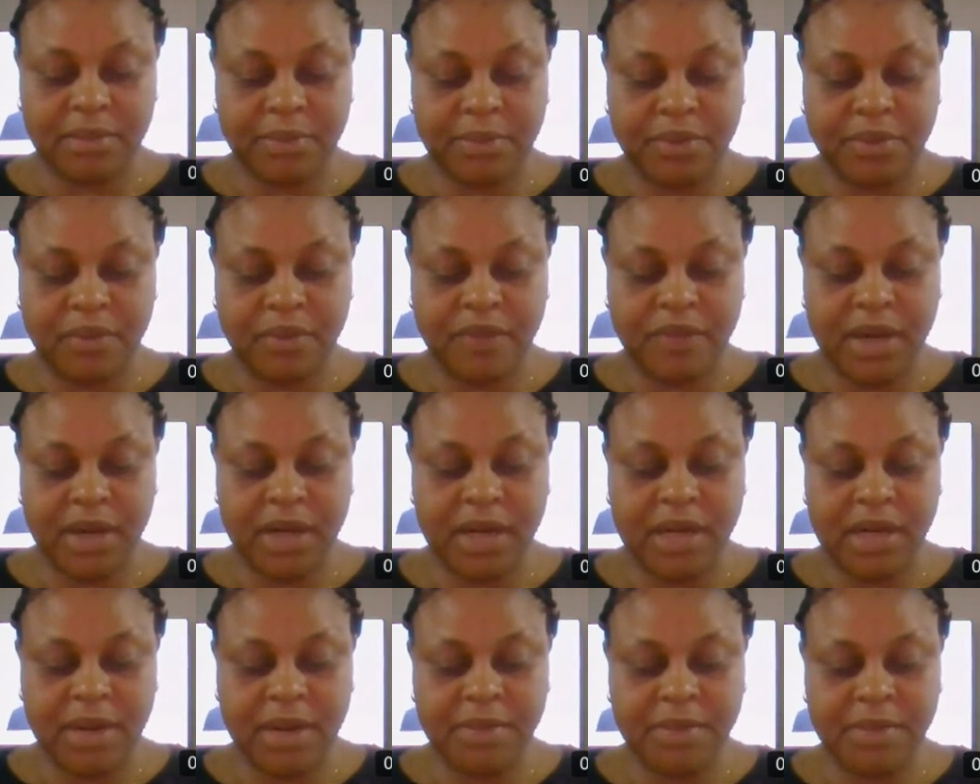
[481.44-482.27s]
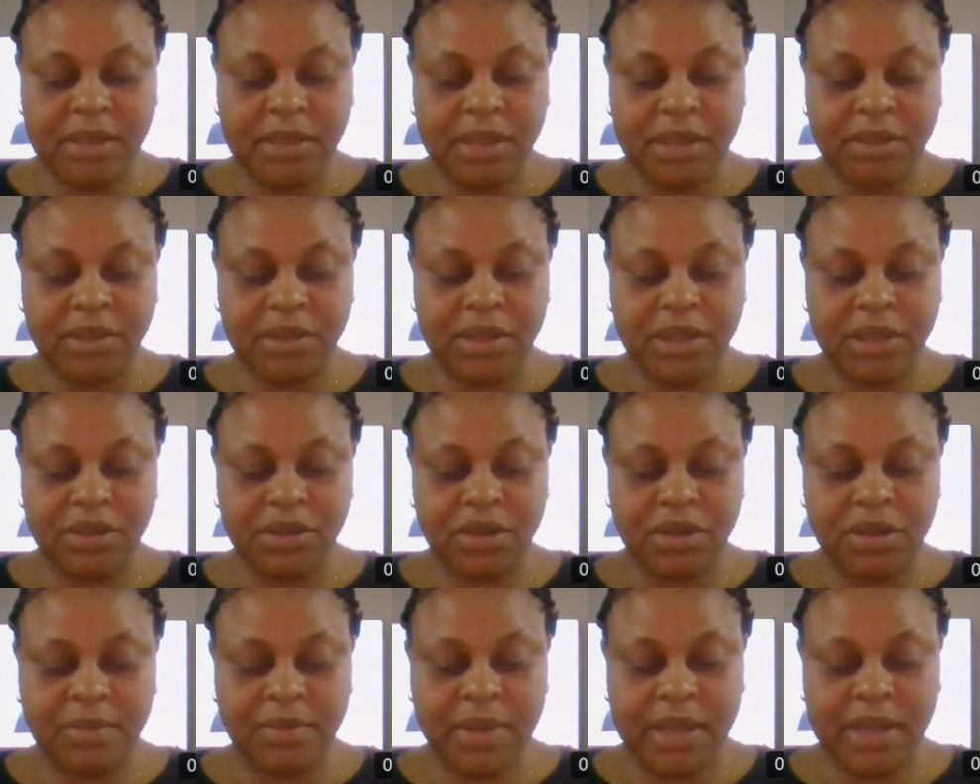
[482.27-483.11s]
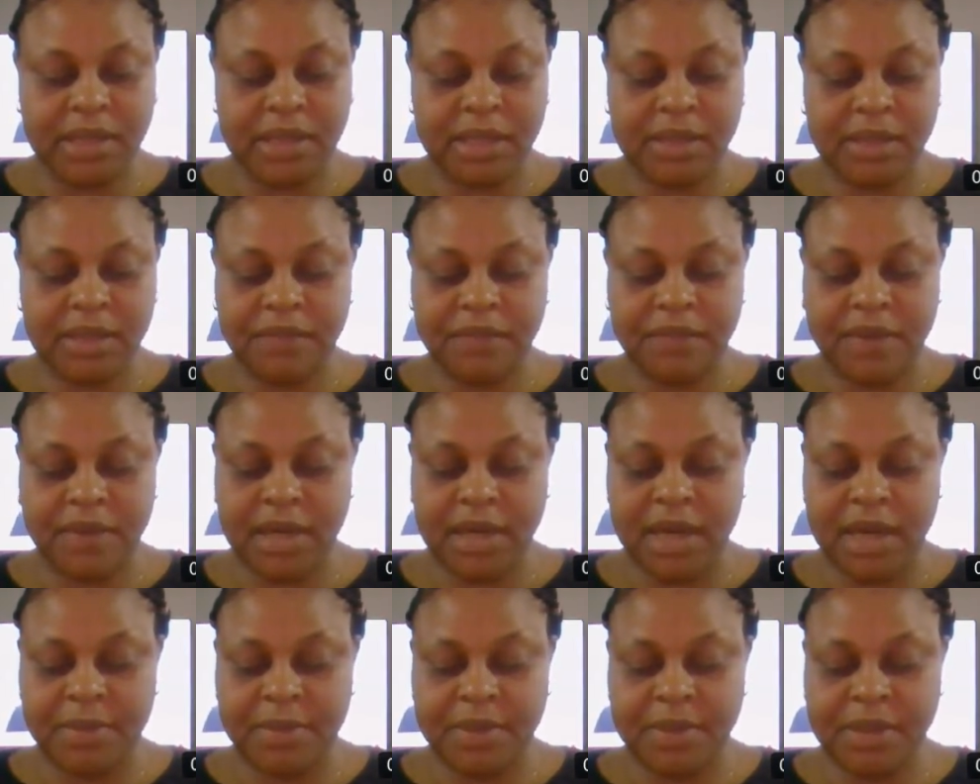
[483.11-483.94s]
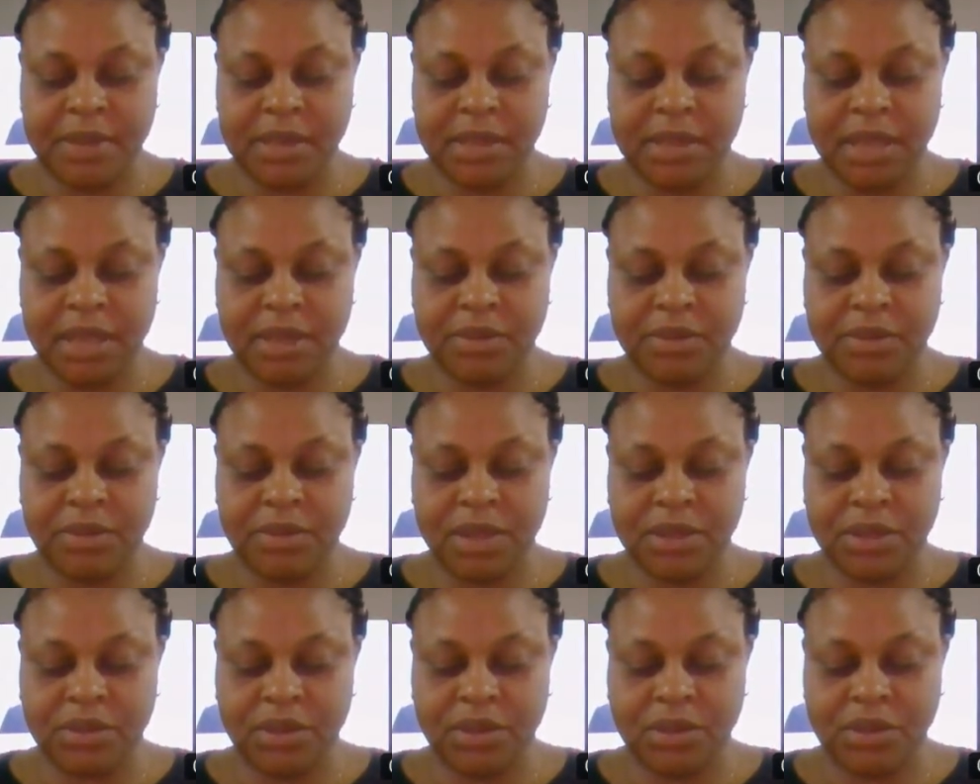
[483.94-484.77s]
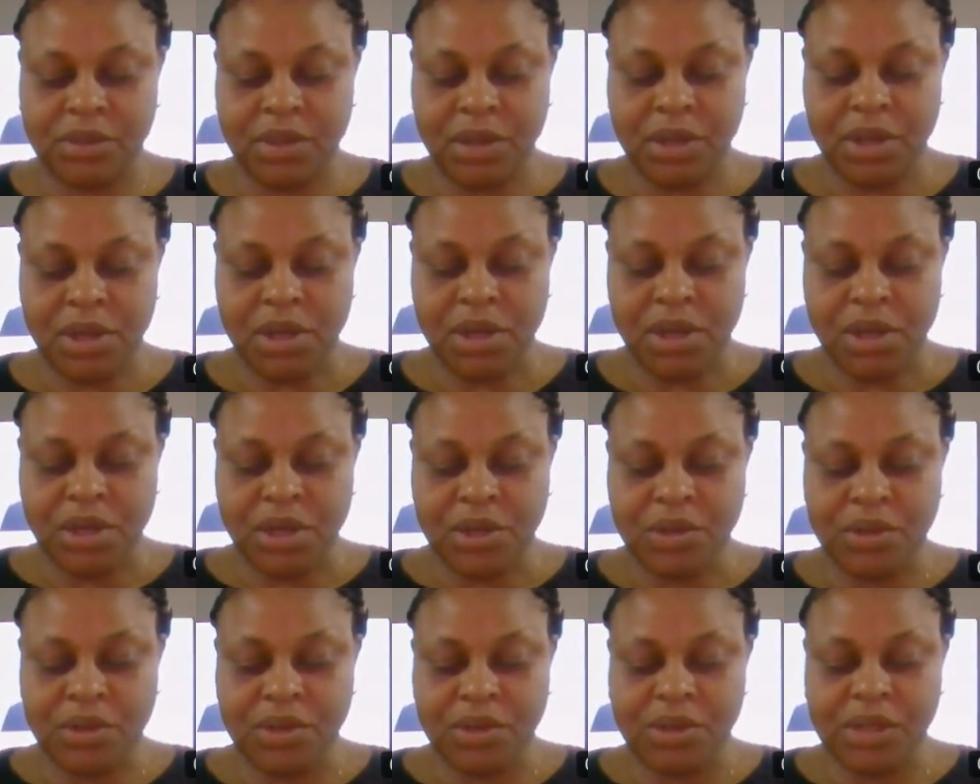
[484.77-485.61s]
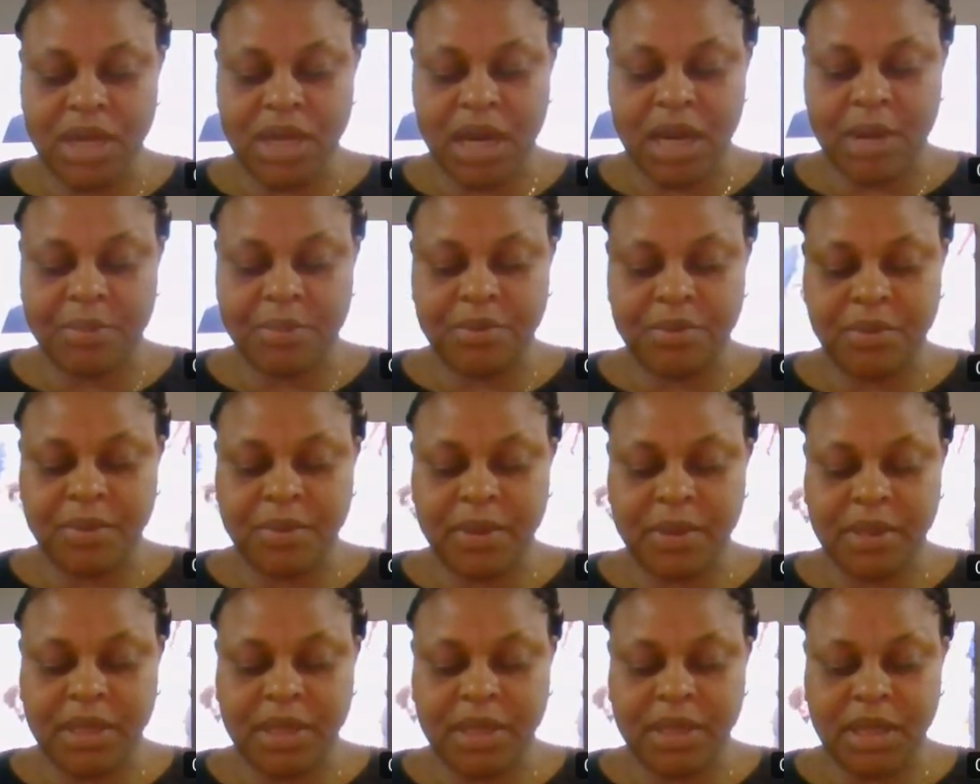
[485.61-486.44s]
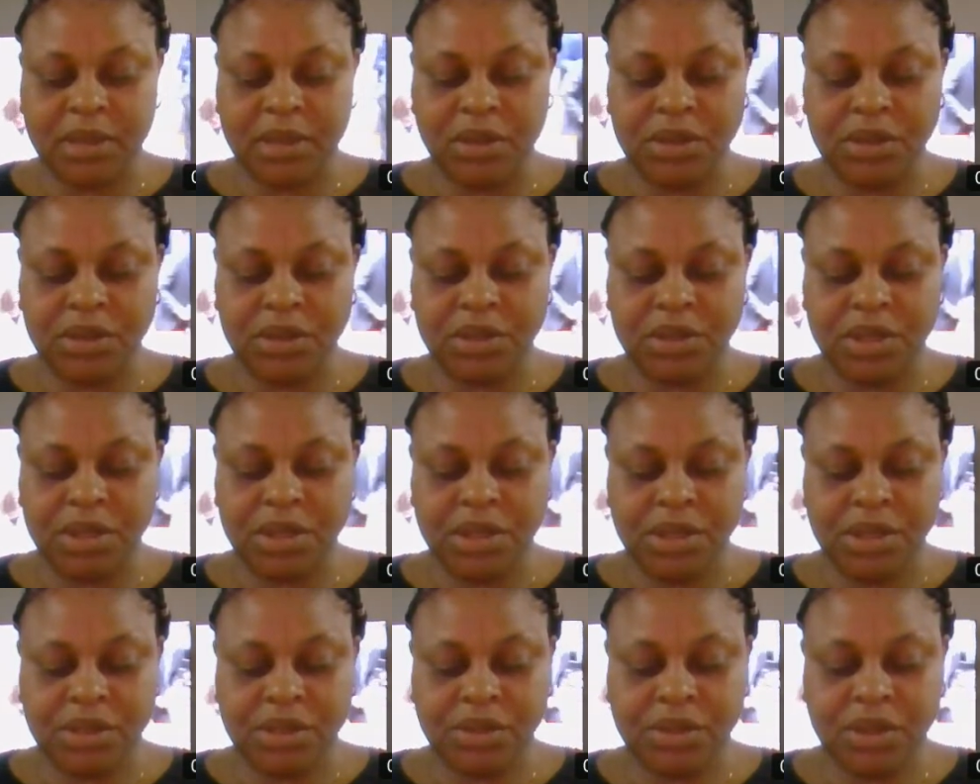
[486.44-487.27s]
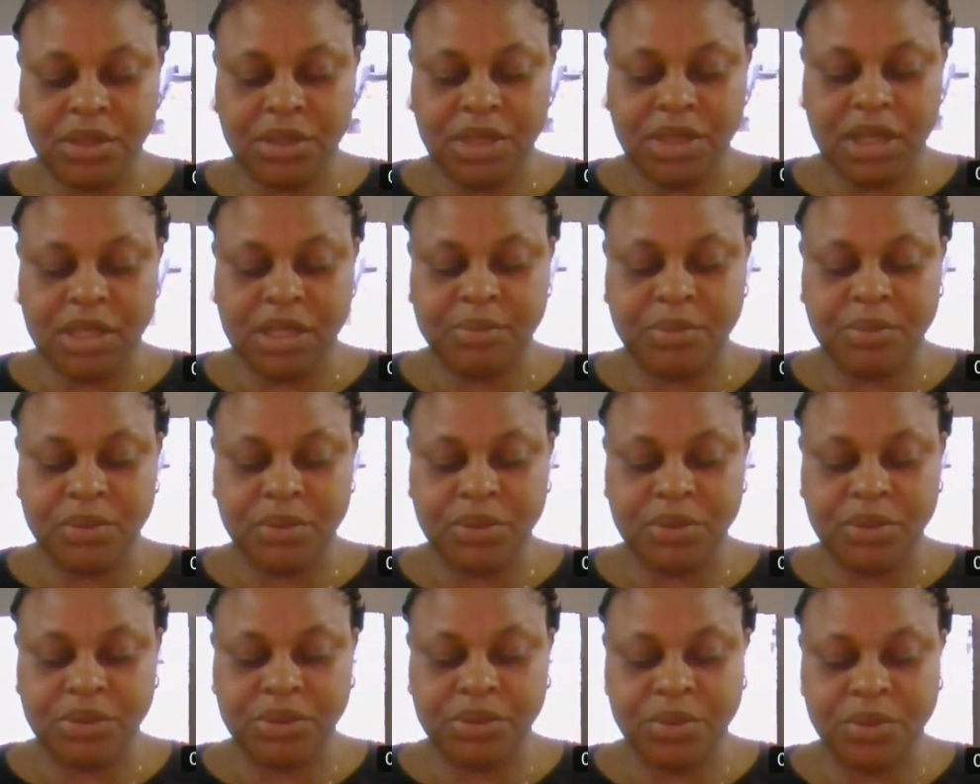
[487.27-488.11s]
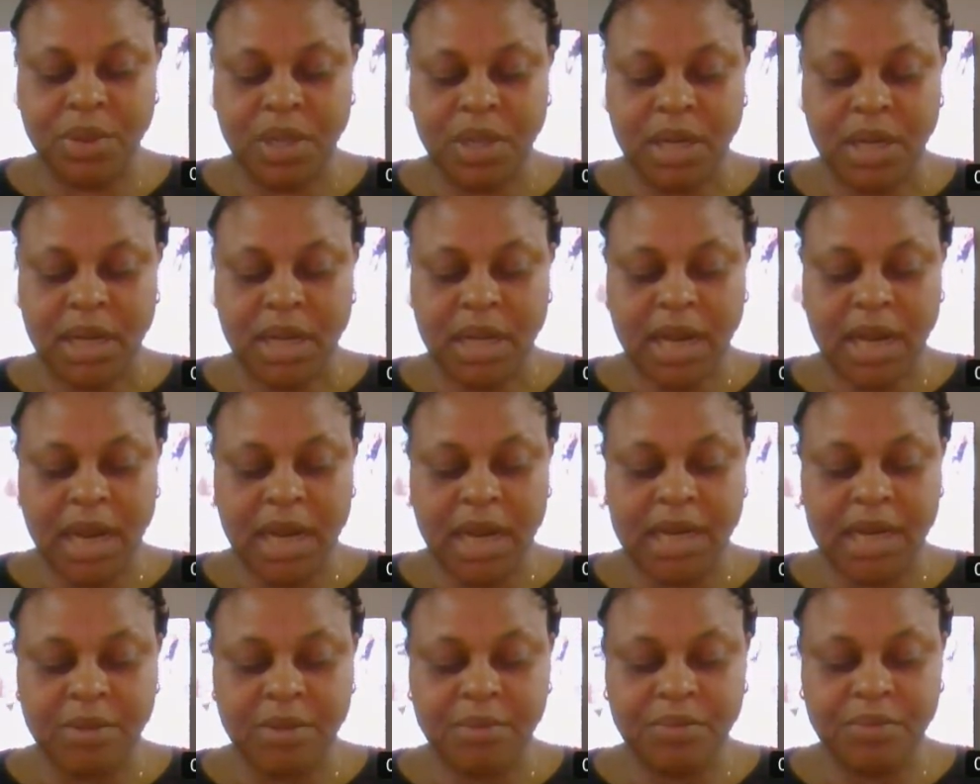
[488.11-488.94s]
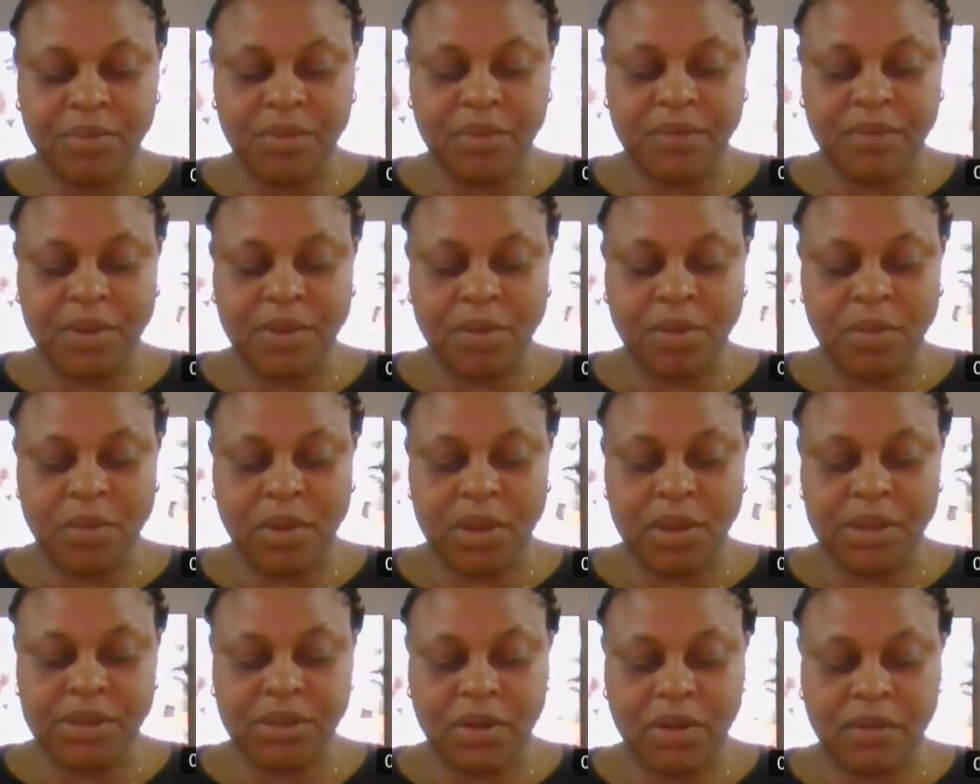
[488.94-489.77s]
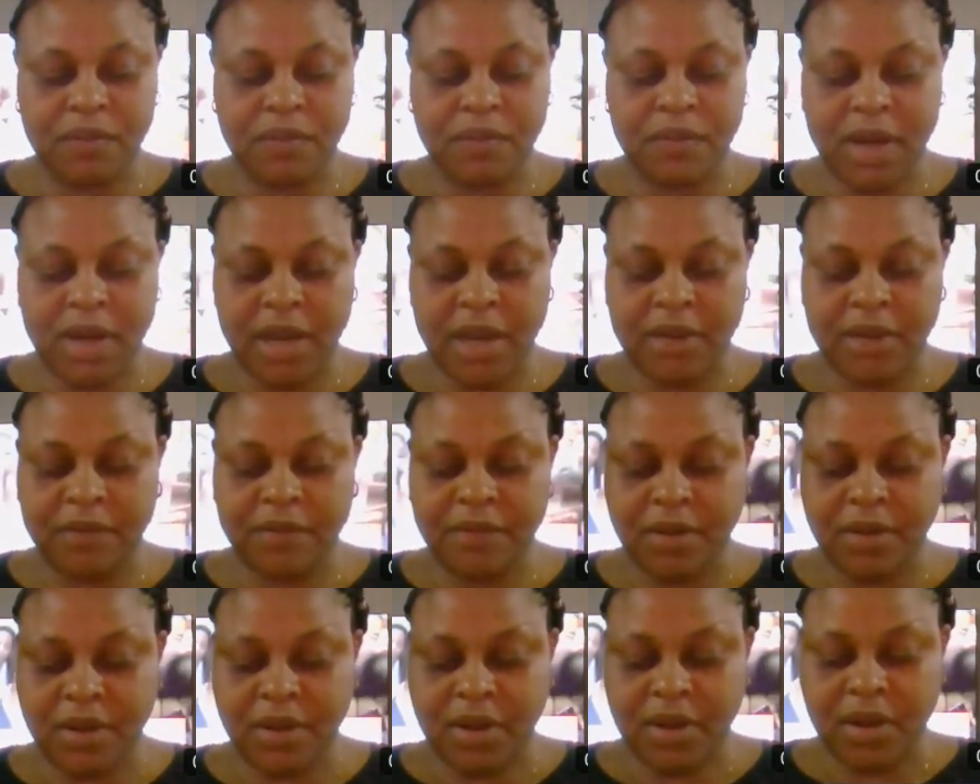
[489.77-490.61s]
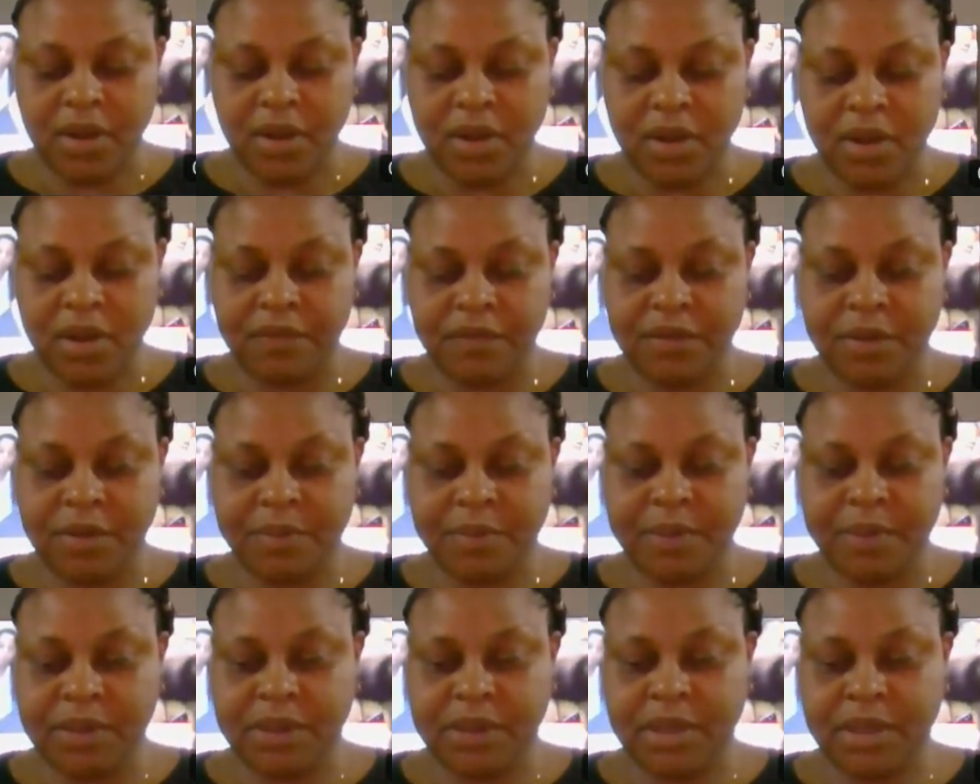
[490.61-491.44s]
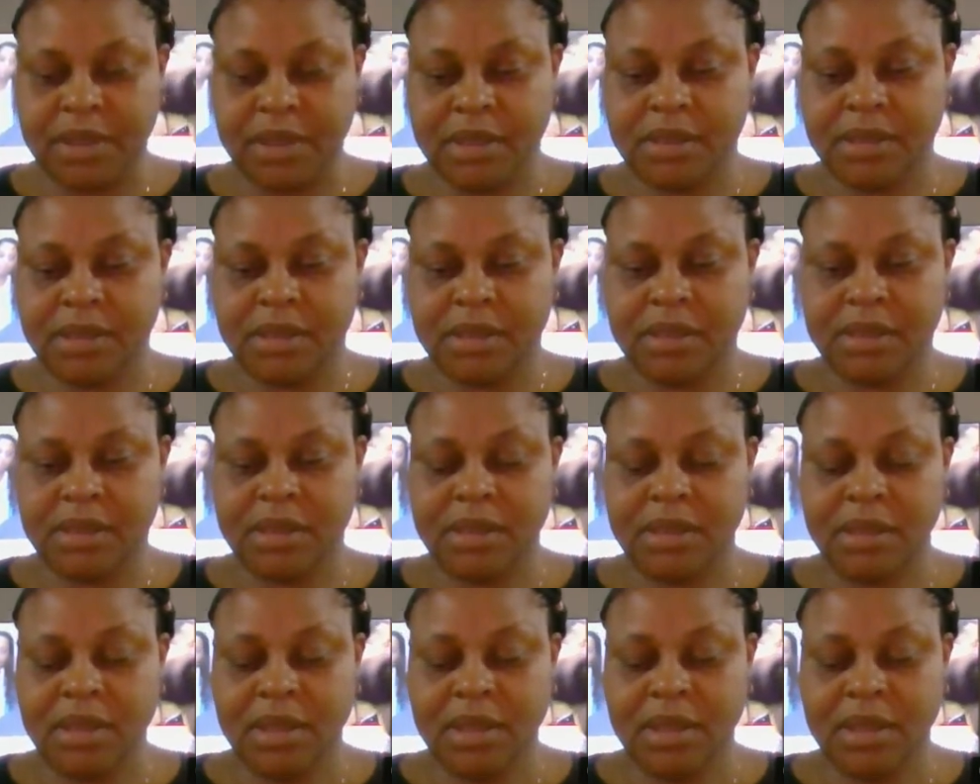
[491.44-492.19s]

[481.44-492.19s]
Providing diabetes education by certified diabetes educators using appropriate technology such as brochure can improve the quality of life of the patients.